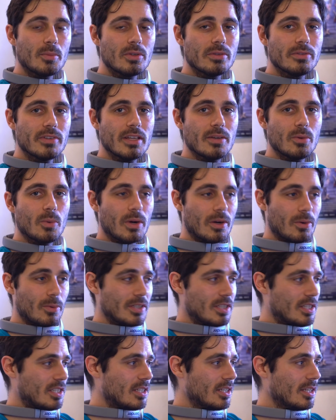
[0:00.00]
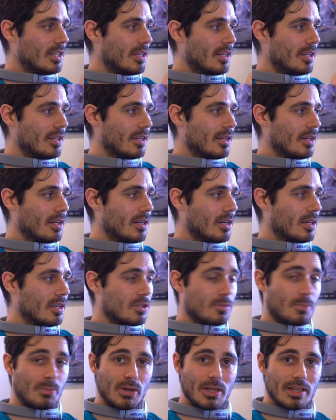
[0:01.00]
movie where we see
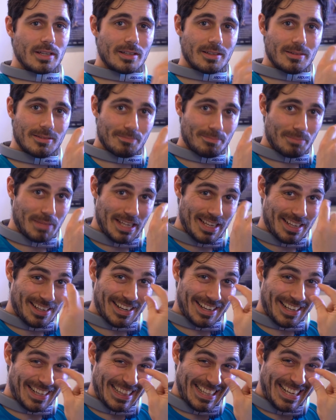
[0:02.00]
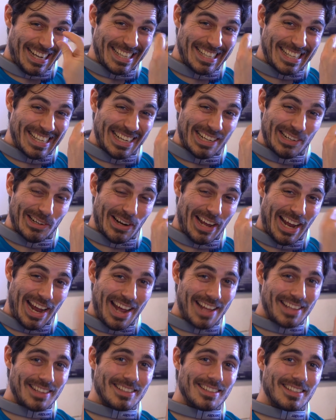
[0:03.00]
Spring being like a tiny little
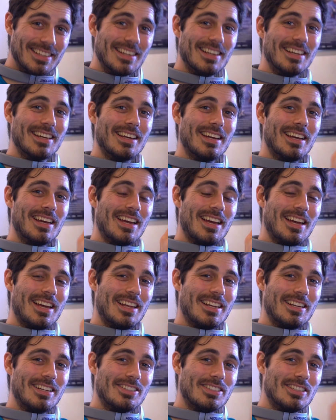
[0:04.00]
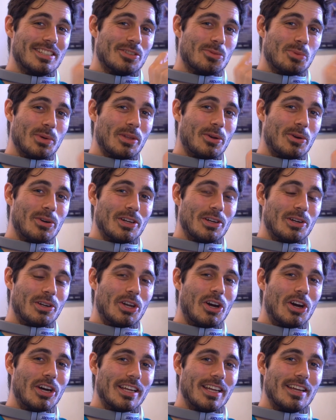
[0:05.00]
ant, and she's with her little
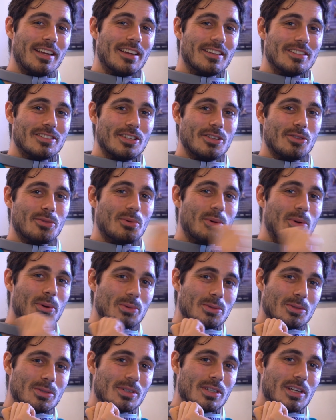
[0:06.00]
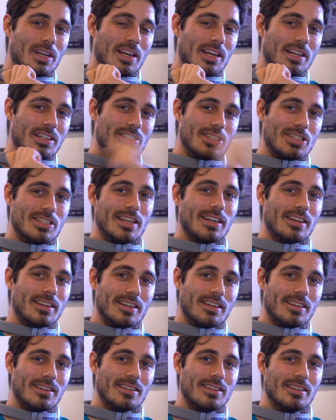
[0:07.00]
doggy and she throws a
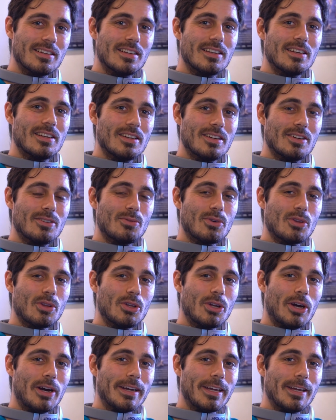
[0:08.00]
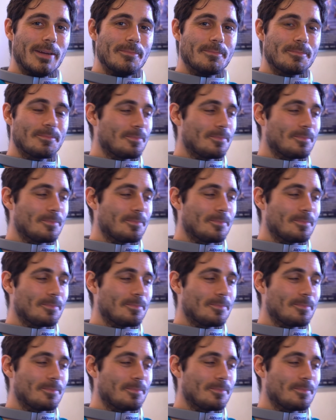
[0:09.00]
stick for the doggy.